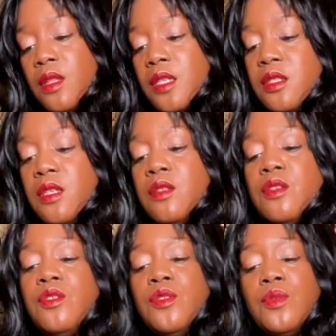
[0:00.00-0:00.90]
That's either
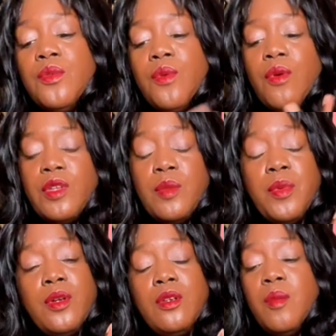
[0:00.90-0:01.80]
you or your
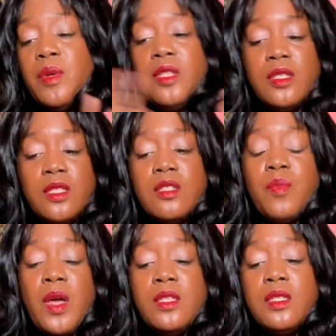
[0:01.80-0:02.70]
partner, but this is
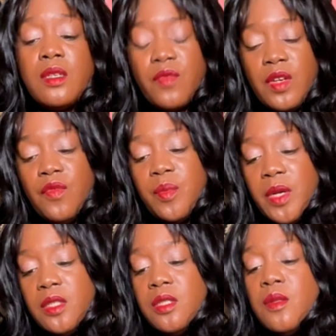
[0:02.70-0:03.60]
Pisces. I'm reading for
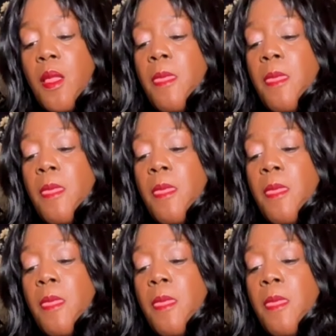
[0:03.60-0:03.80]
Pisces.